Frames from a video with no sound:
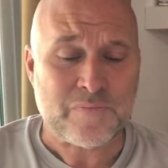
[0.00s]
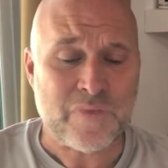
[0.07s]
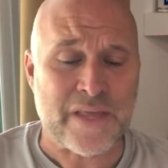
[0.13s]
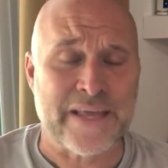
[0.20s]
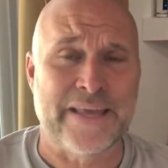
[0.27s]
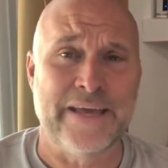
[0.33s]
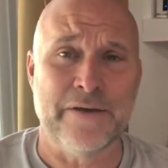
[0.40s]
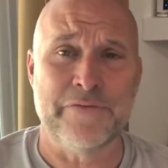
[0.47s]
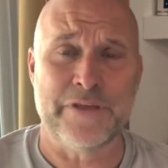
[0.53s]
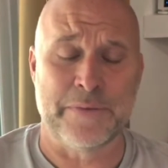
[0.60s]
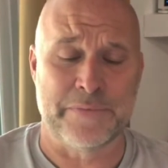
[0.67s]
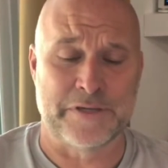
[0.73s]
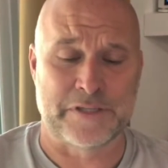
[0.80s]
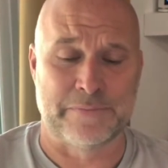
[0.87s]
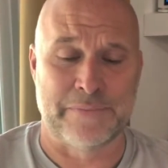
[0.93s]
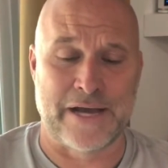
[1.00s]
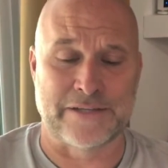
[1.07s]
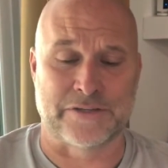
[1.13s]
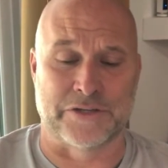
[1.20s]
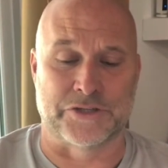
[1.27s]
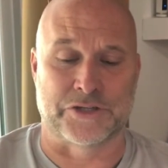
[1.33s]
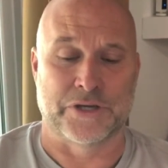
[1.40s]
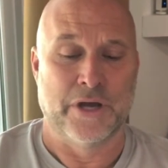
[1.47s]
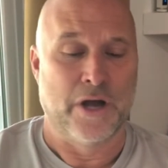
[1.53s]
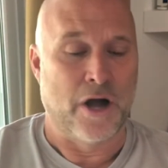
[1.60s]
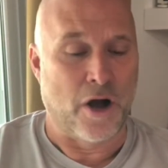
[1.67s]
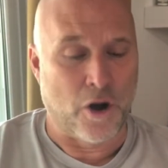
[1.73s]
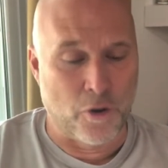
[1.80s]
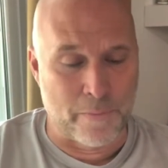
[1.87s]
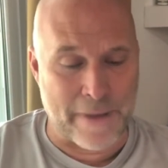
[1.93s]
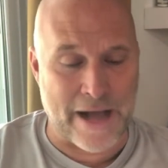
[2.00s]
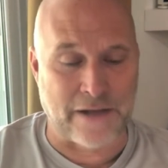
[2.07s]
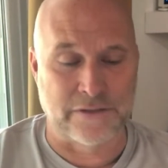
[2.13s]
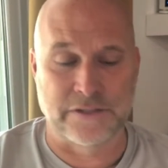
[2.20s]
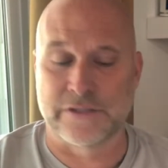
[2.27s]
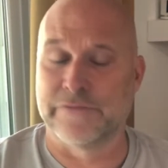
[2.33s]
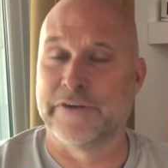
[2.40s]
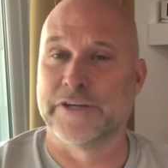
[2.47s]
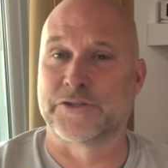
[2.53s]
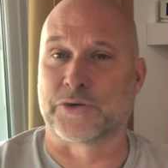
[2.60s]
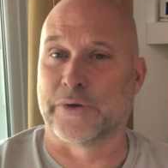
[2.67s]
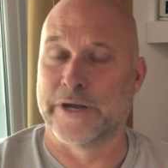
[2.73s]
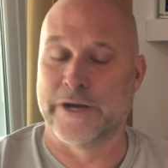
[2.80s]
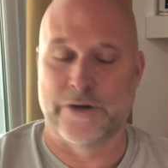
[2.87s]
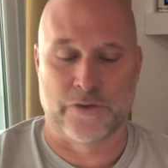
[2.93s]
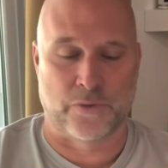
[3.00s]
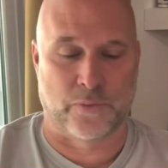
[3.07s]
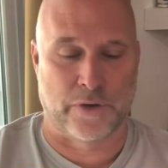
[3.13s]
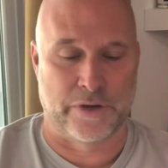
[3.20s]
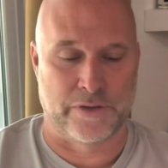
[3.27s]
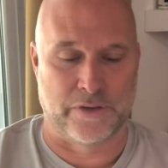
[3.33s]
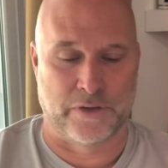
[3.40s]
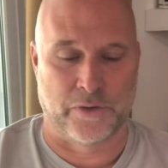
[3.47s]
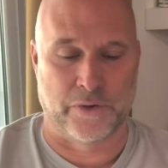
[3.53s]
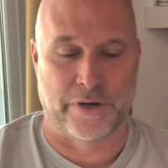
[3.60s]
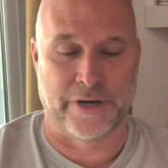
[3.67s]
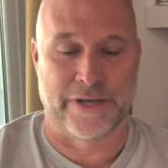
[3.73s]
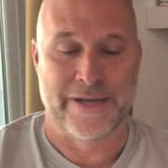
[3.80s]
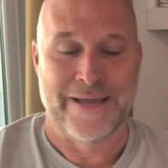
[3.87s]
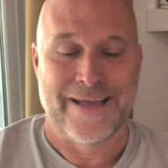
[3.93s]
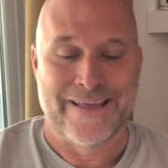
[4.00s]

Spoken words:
"Give them this message. O mountains of Israel, hear the word of the Lord.